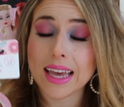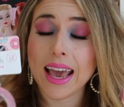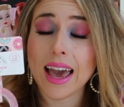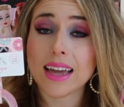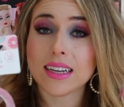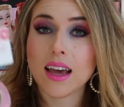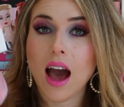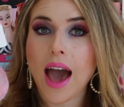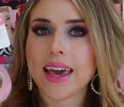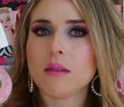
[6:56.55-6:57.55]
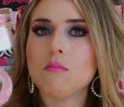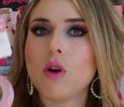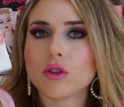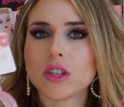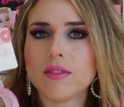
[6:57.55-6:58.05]
and I get
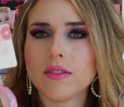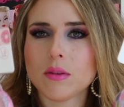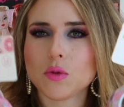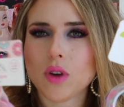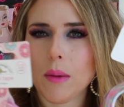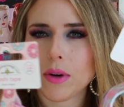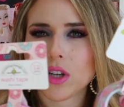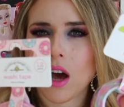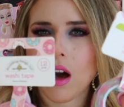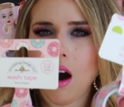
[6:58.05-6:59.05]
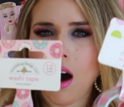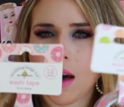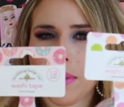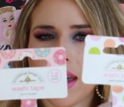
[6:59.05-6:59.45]
most of it from scrapbook.com.